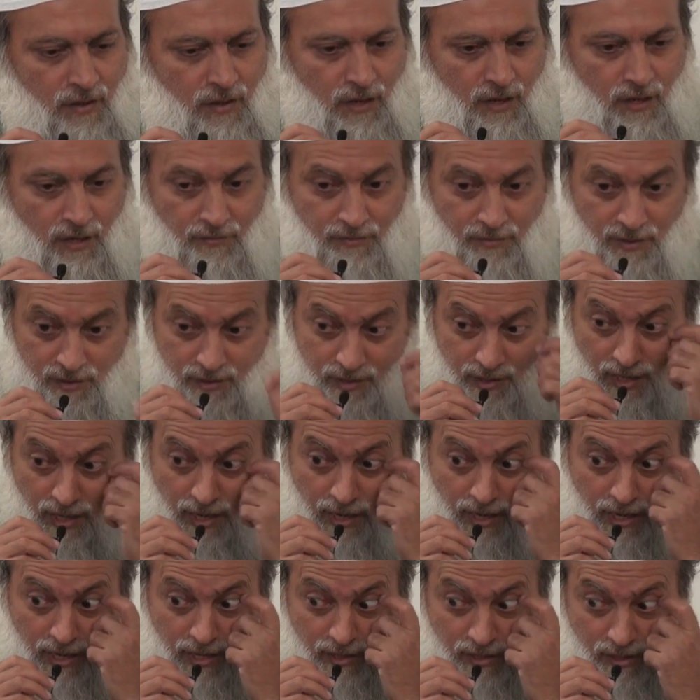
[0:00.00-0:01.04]
And Ibn
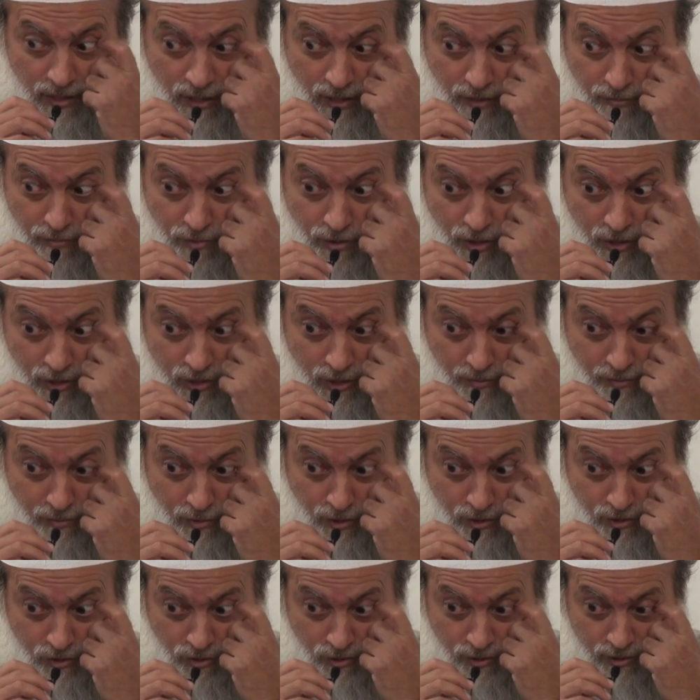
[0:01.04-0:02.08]
Ziyad, he brings the
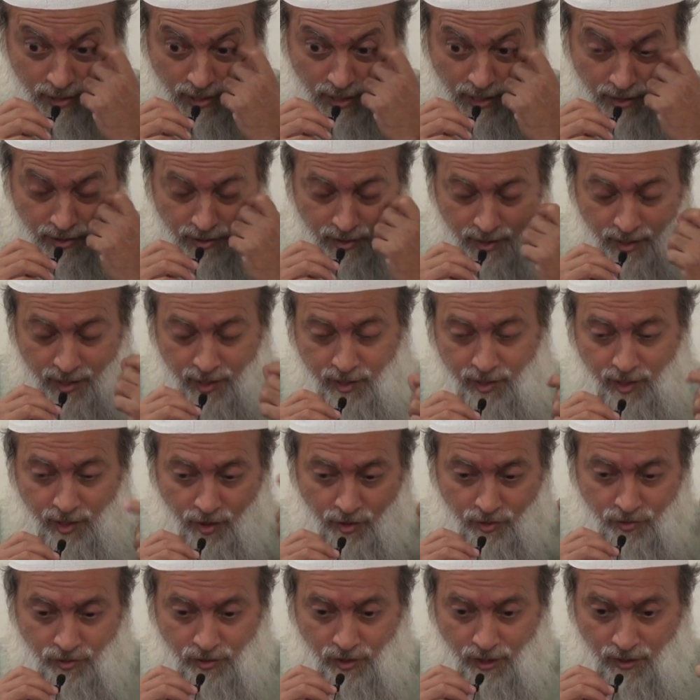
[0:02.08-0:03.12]
prisoners out, and he
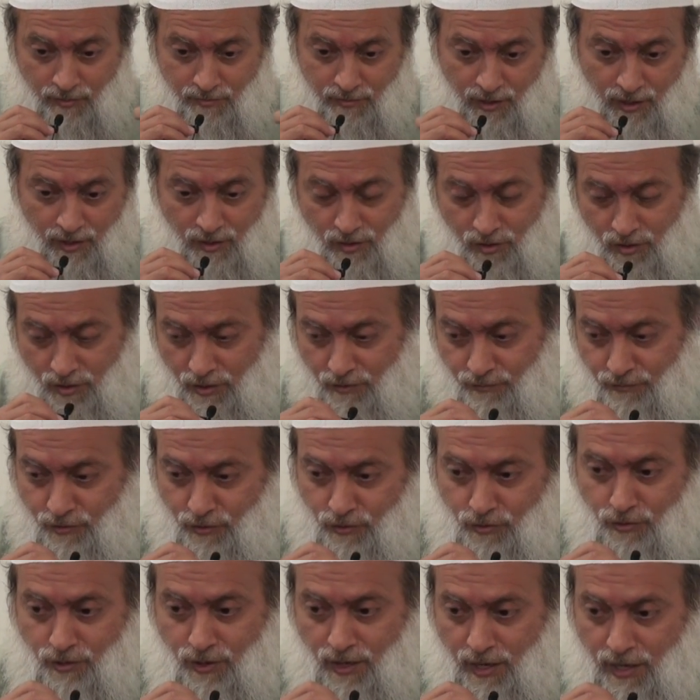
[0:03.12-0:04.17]
tells them that, look, if
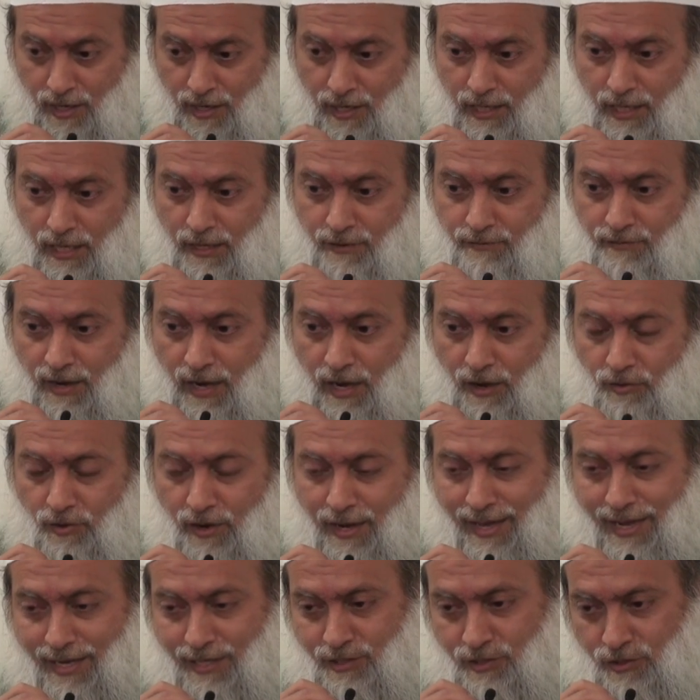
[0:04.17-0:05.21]
you do not leave, I
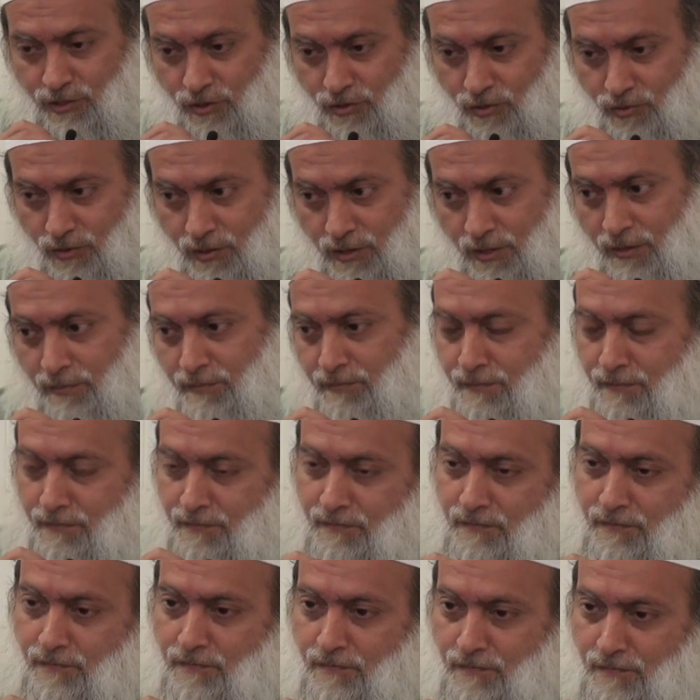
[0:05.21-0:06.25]
will execute them
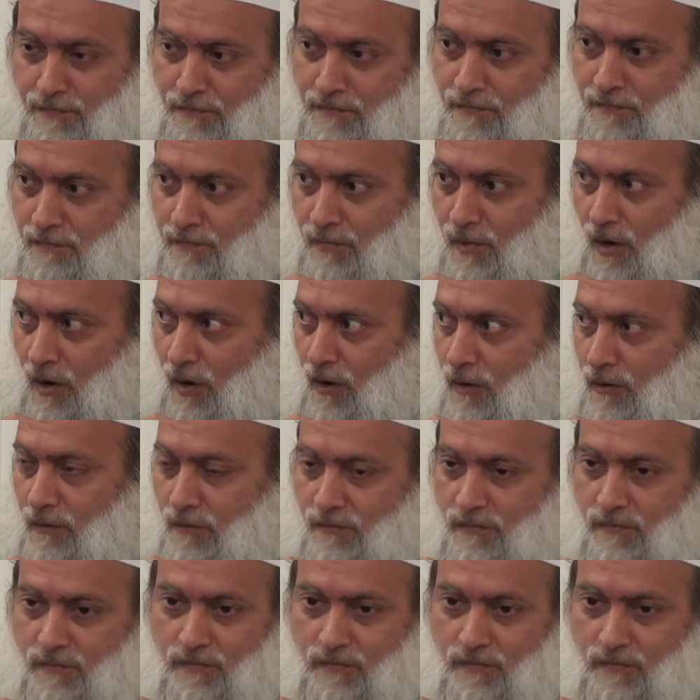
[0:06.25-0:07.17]
all.